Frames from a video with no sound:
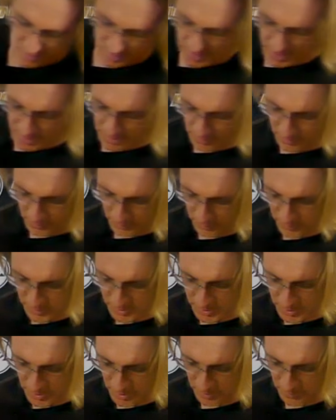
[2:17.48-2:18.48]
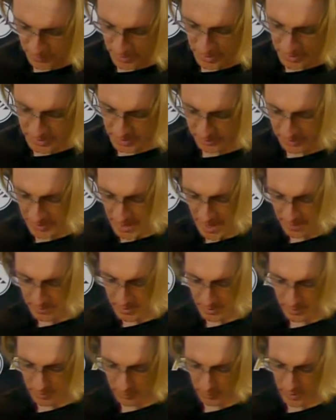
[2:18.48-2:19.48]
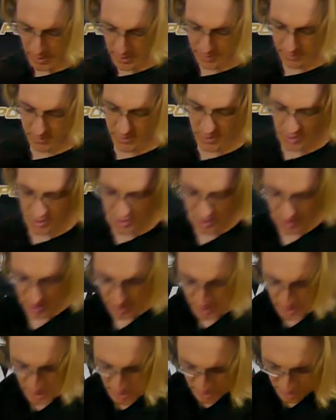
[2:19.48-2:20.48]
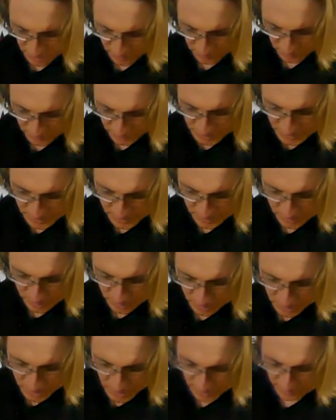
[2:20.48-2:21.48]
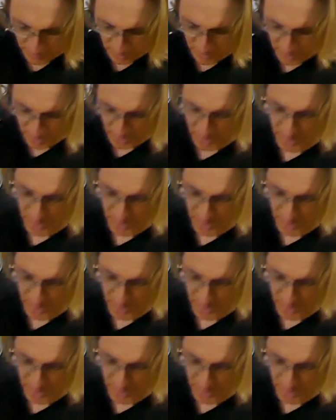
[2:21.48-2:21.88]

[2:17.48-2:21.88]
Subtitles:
Then, once you're relatively happy with where it's positioned, release the screwdriver